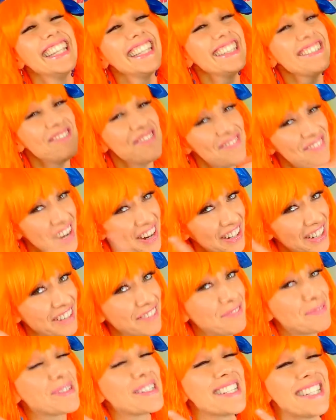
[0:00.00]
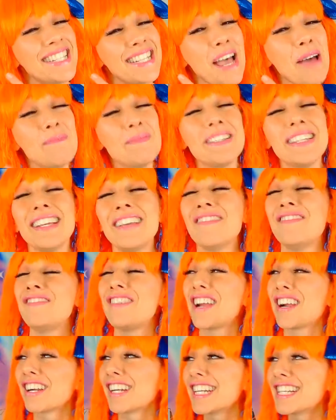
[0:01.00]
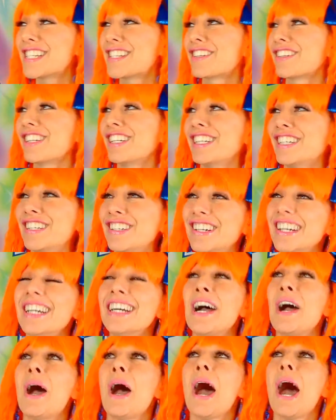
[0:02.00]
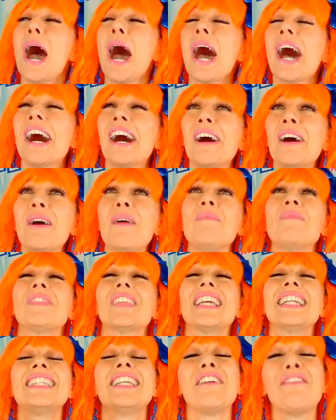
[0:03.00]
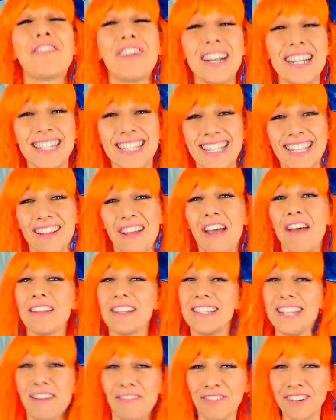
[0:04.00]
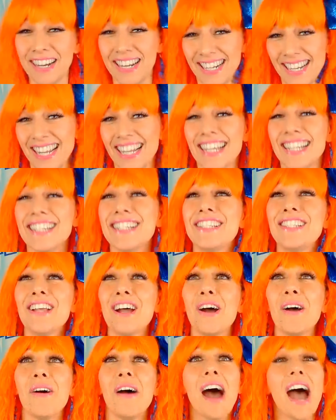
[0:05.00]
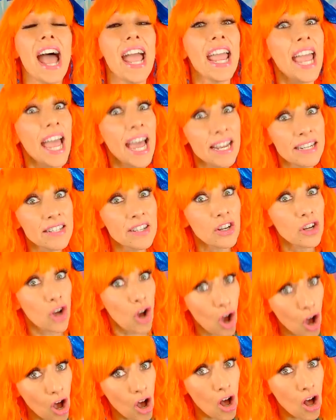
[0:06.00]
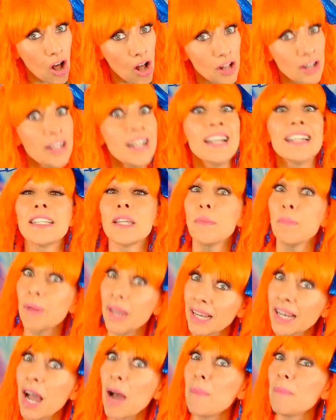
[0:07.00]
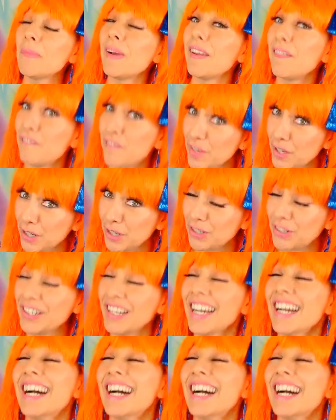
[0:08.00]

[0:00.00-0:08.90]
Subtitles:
Very perceptive, very true. Different. So I had to call to pick up my food.